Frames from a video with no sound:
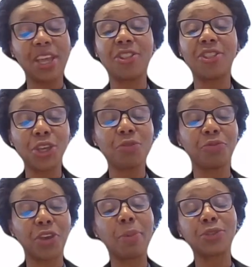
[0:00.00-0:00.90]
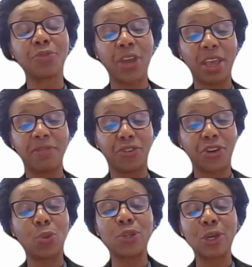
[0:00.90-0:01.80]
And thank you very much for having
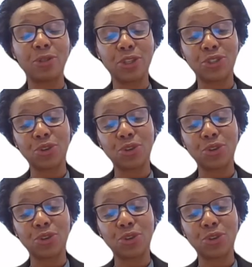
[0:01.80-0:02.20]
Rainwater on the